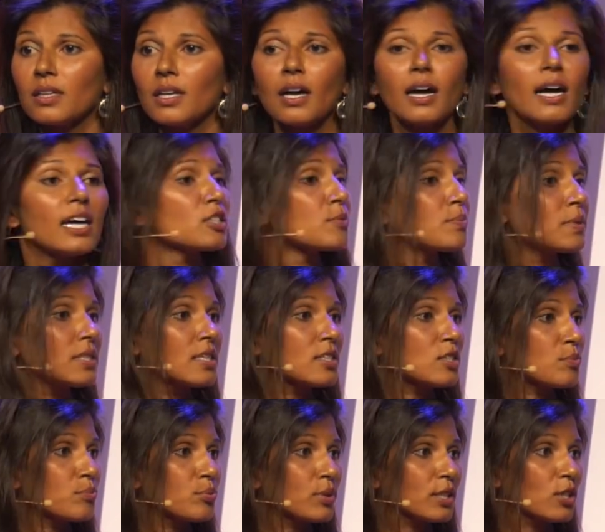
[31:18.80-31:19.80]
Husband
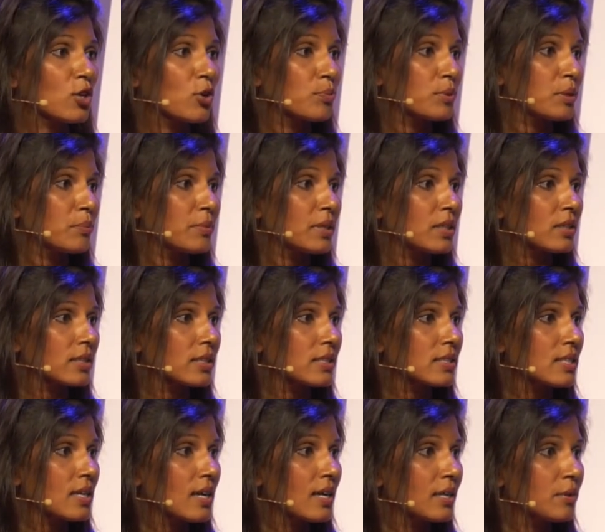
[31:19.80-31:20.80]
doesn't bring home the milk in
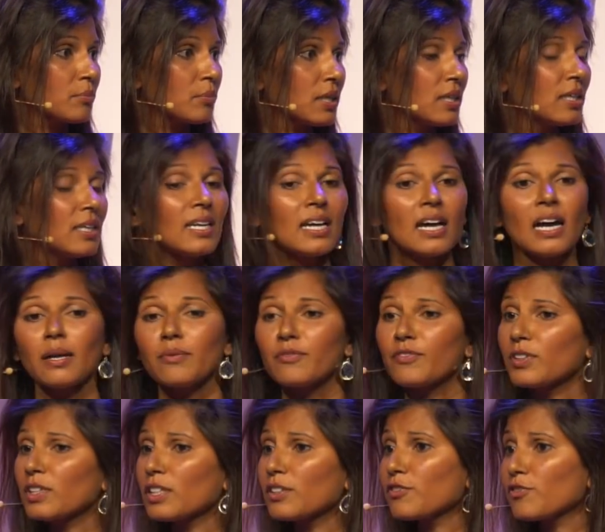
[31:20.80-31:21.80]
time. I'm
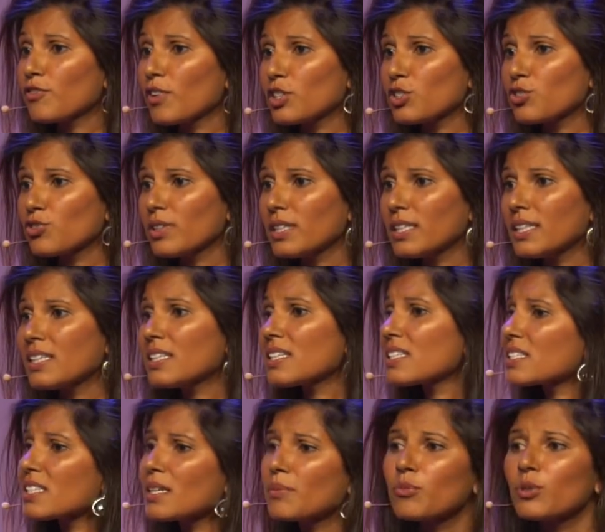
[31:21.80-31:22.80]
feeling frustrated.
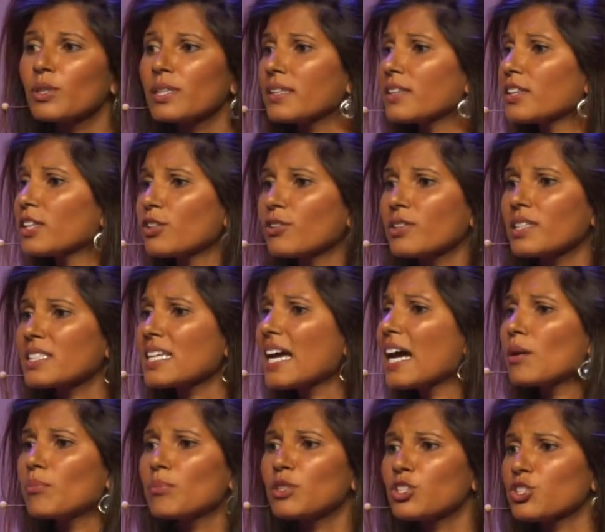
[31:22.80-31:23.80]
Somewhere in there is
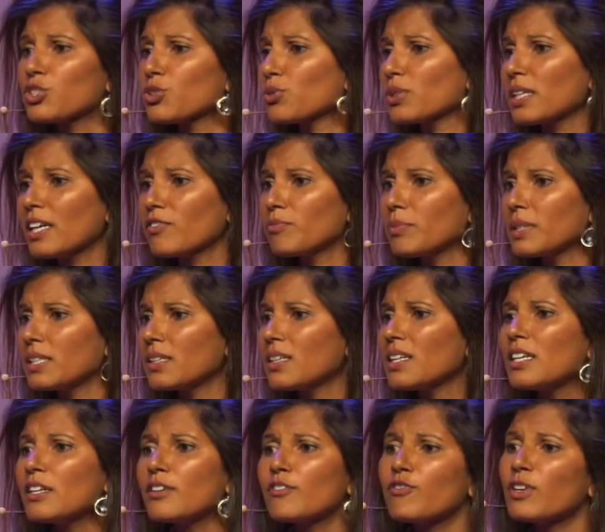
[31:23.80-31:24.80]
how much do you love me.
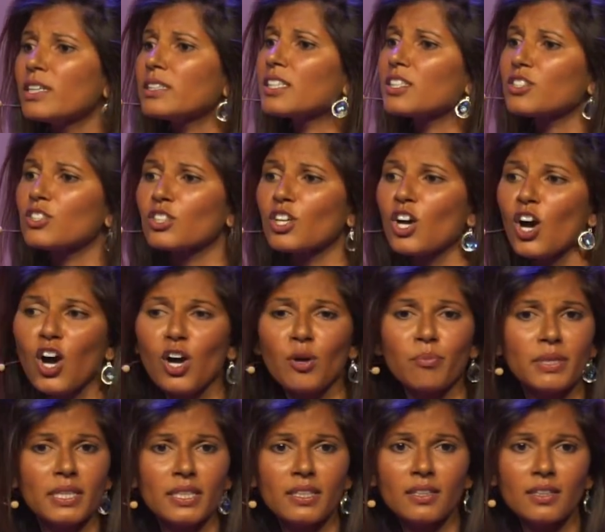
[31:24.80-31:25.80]
Friend doesn't call
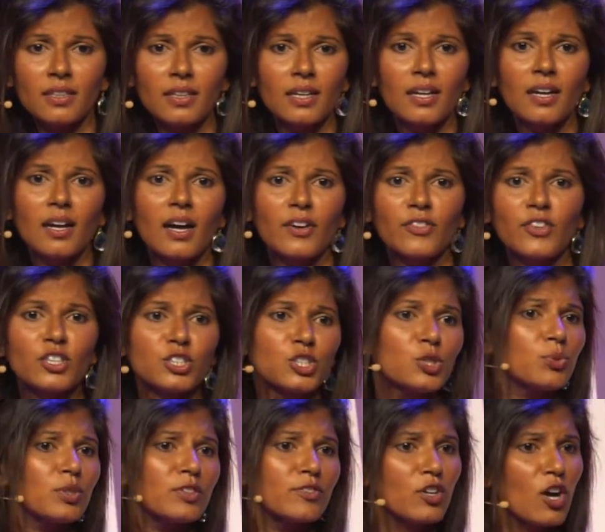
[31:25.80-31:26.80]
me. I thought she
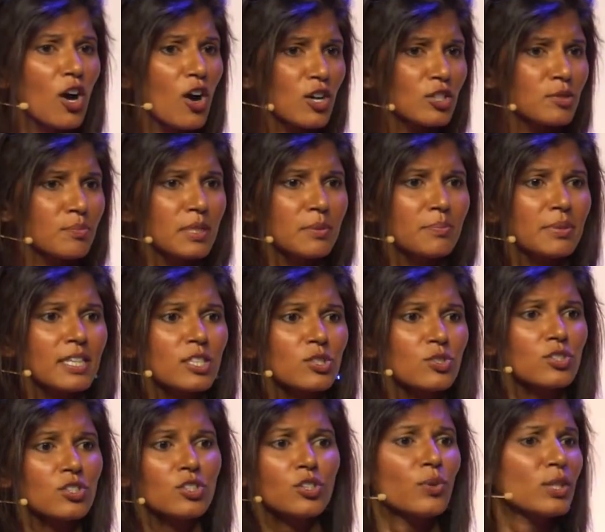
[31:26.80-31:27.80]
would have called me
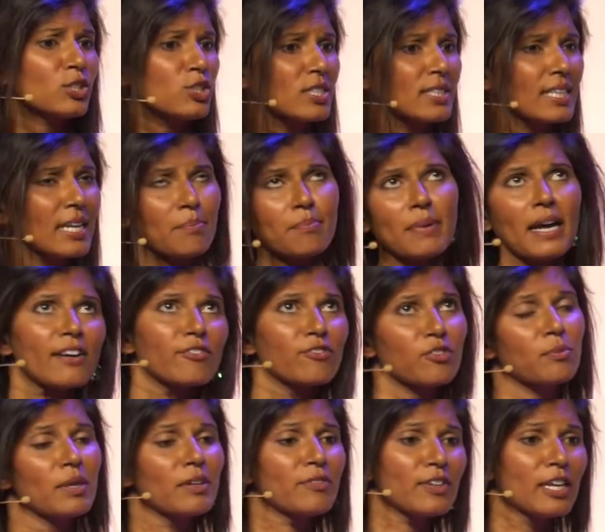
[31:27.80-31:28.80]
because, you know, I just came back from
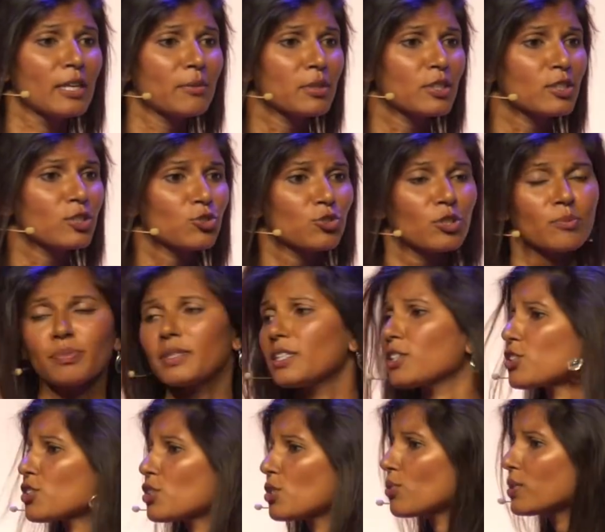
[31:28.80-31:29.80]
my fabulous trip in
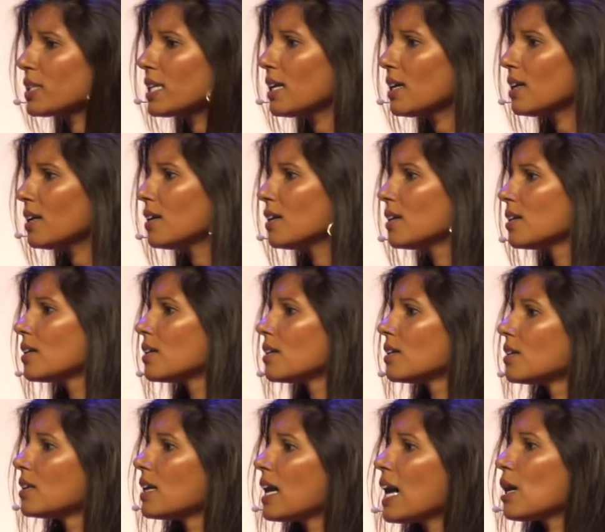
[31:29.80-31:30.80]
Estonia.
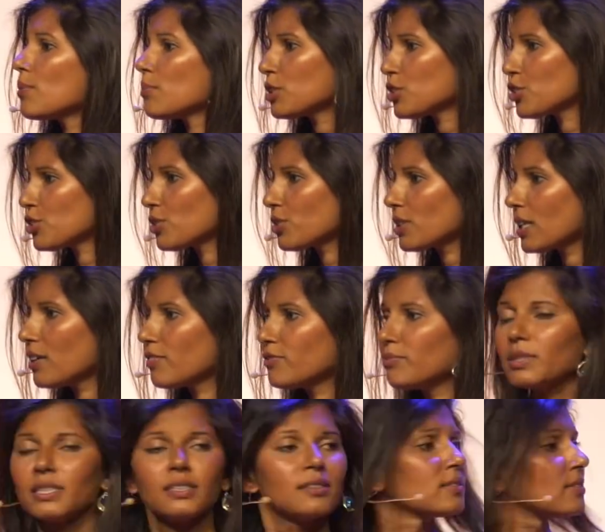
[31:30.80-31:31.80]
How much do you love
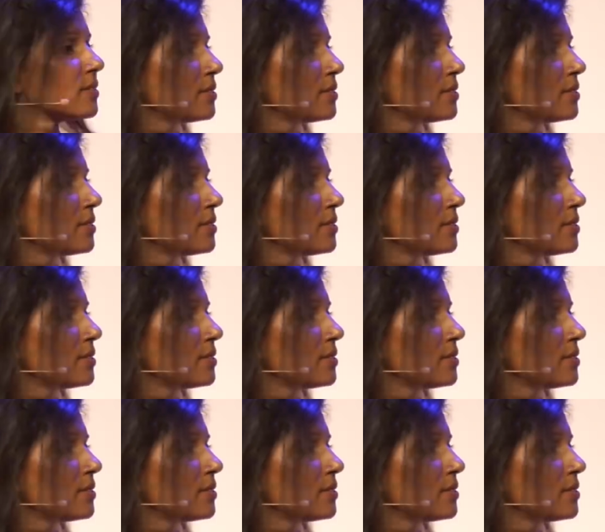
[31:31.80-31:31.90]
me?